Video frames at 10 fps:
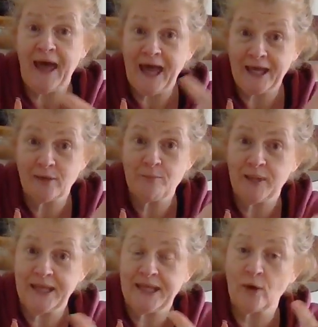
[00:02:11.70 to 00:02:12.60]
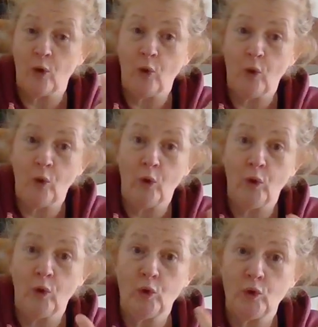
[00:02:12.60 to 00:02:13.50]
that can be
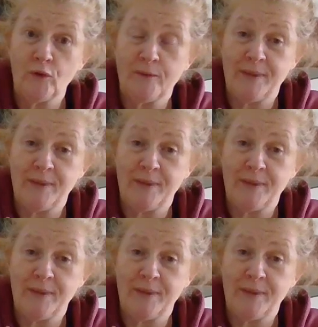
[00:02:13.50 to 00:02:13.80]
all the